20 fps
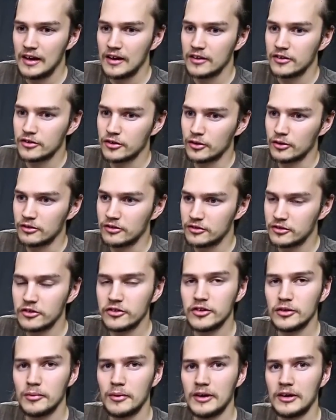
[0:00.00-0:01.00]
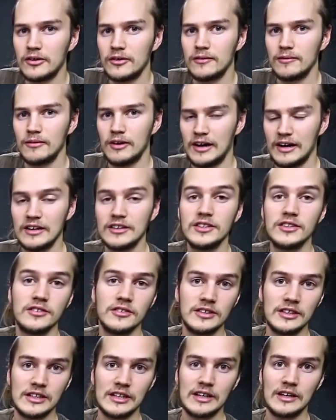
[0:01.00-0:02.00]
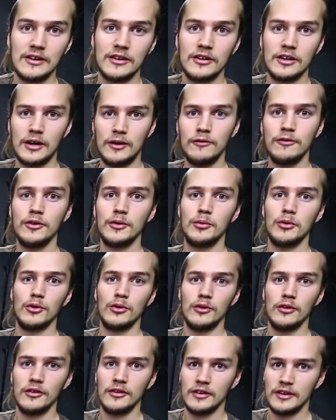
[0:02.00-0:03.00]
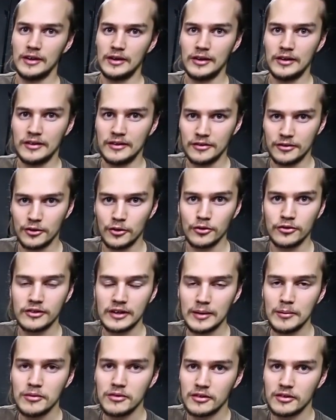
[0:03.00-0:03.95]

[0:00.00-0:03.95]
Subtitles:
So it's just about us getting comfortable in those time